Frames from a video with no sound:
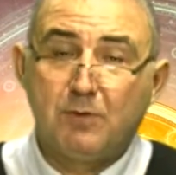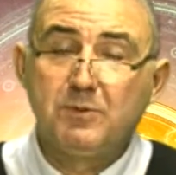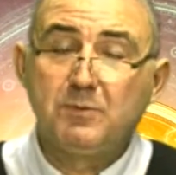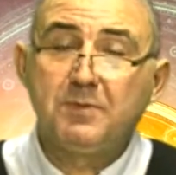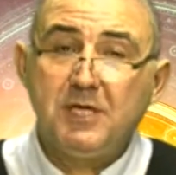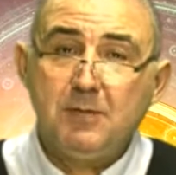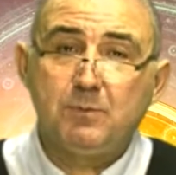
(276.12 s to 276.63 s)

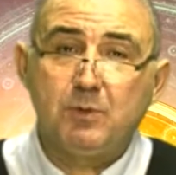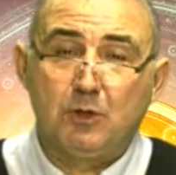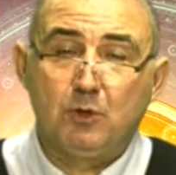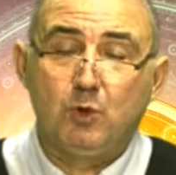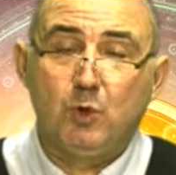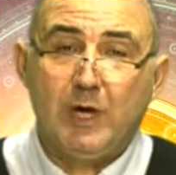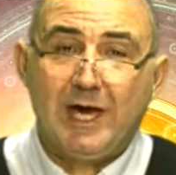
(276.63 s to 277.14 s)
people
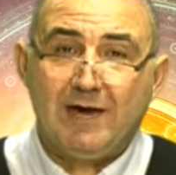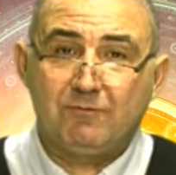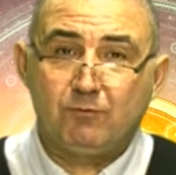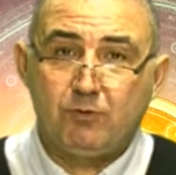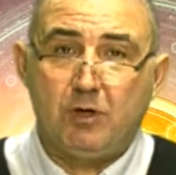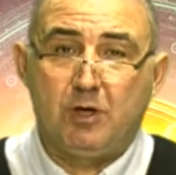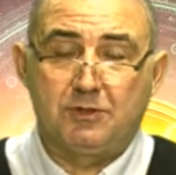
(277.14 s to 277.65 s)
who have
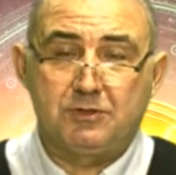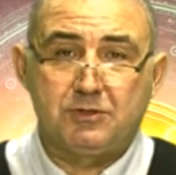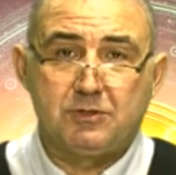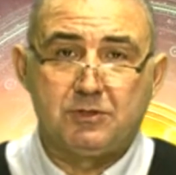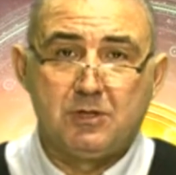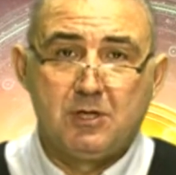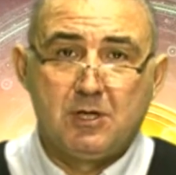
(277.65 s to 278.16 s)

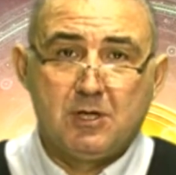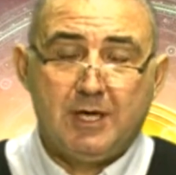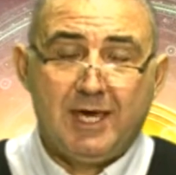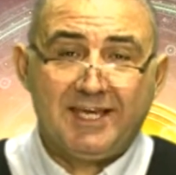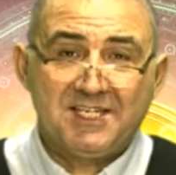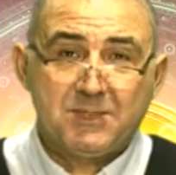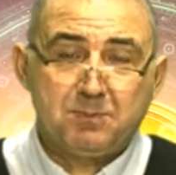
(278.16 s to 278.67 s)
got
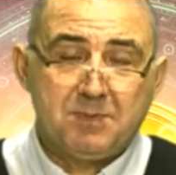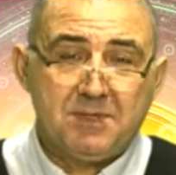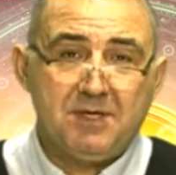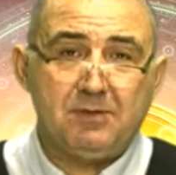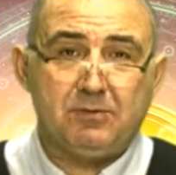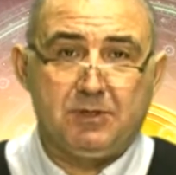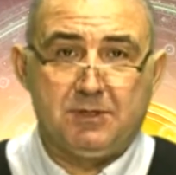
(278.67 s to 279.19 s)

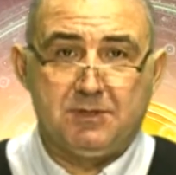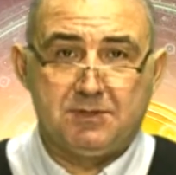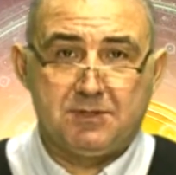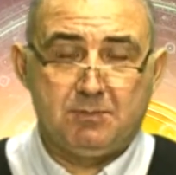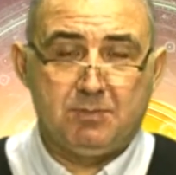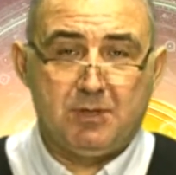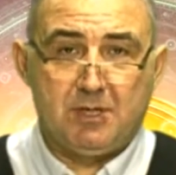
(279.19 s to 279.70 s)
experience
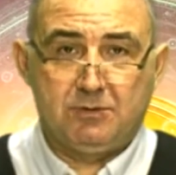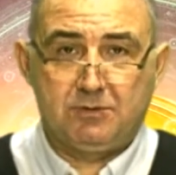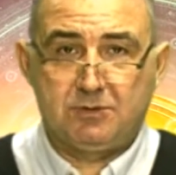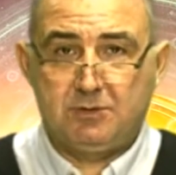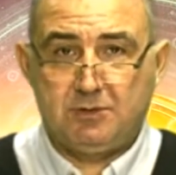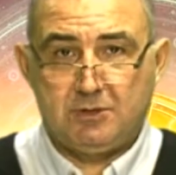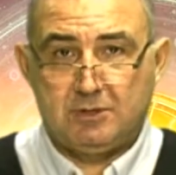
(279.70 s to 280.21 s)

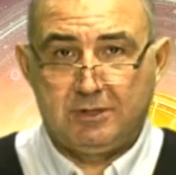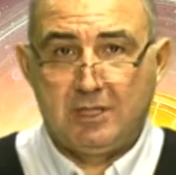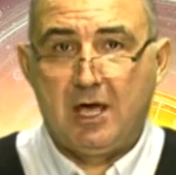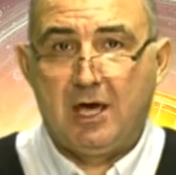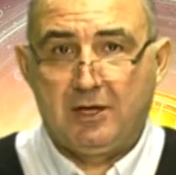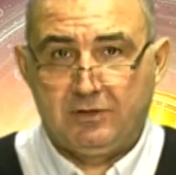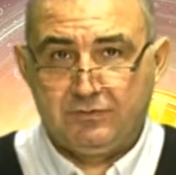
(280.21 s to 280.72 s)
about
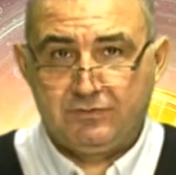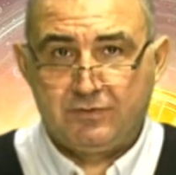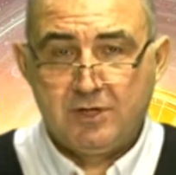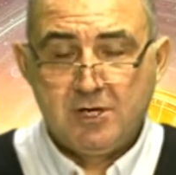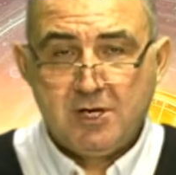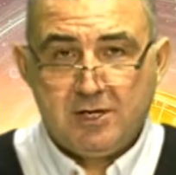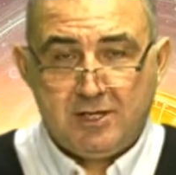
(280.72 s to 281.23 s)
life,
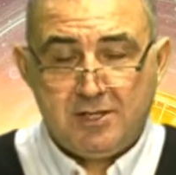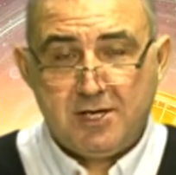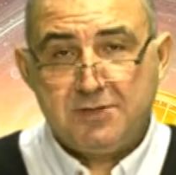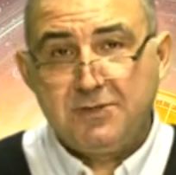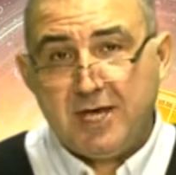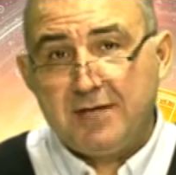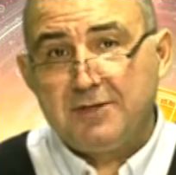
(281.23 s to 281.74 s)

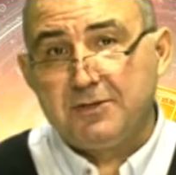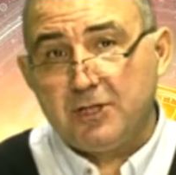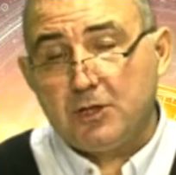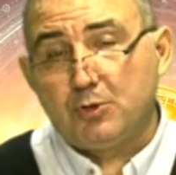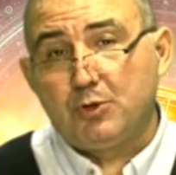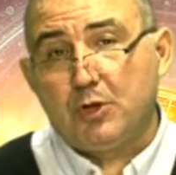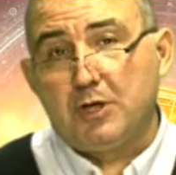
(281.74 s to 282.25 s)
and then they
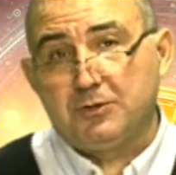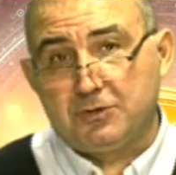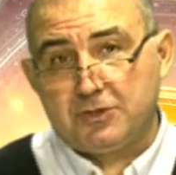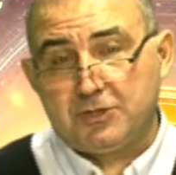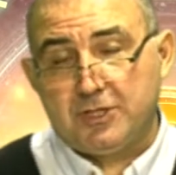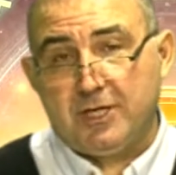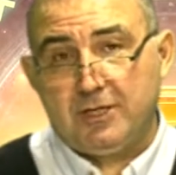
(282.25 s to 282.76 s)
are going to
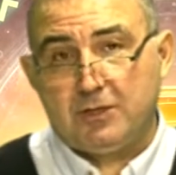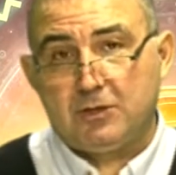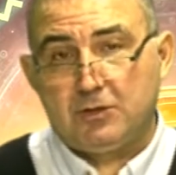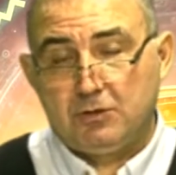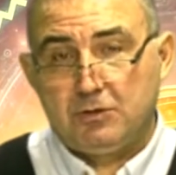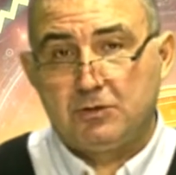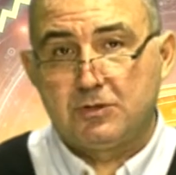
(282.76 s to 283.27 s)
take
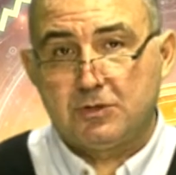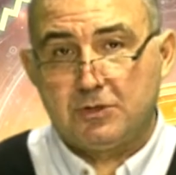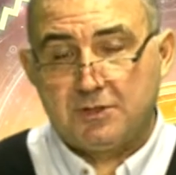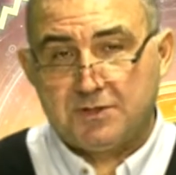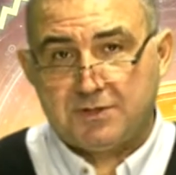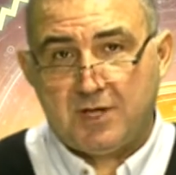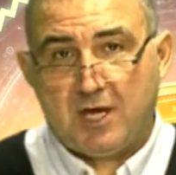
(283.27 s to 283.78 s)
good
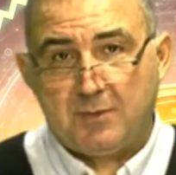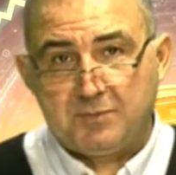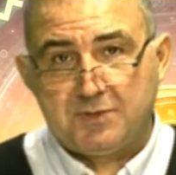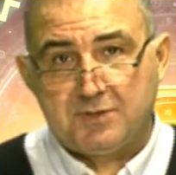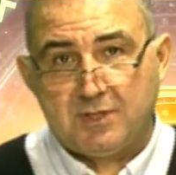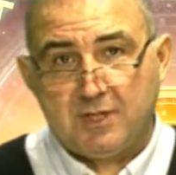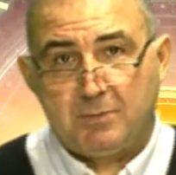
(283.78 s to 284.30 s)

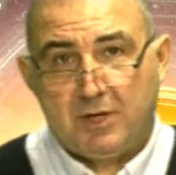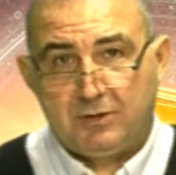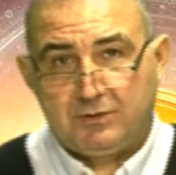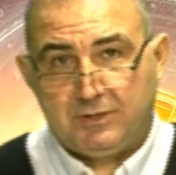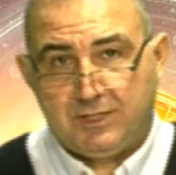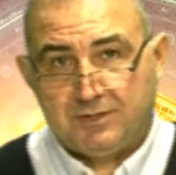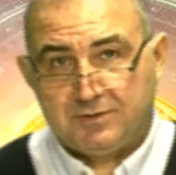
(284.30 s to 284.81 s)
steps
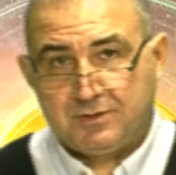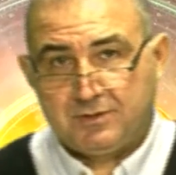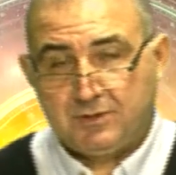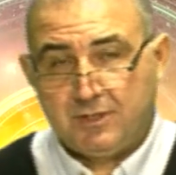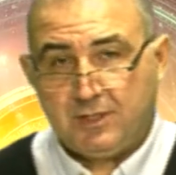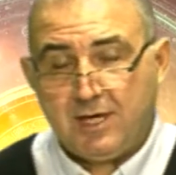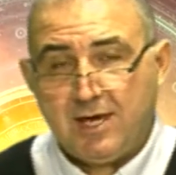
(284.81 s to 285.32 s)
about that.
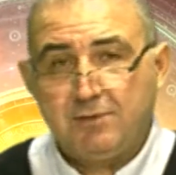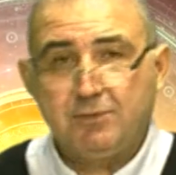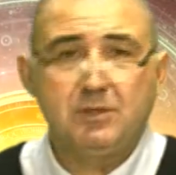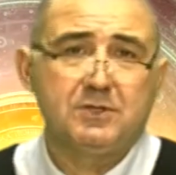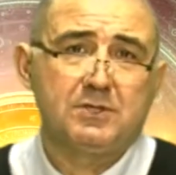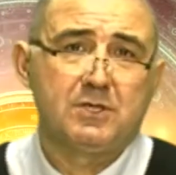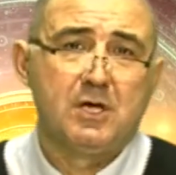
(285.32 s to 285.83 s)
The
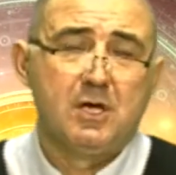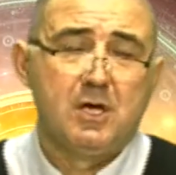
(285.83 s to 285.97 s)
Aries